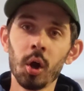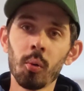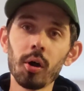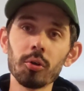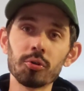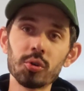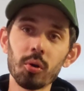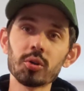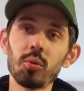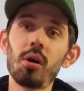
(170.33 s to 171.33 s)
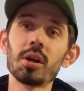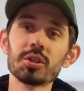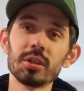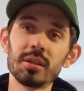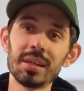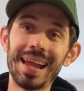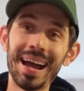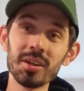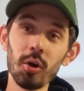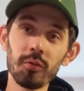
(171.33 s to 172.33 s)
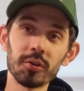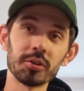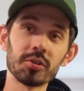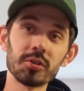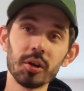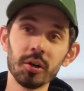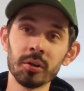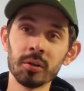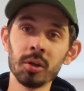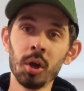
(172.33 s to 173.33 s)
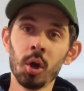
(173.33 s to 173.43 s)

Well, George Washington, I know for certain,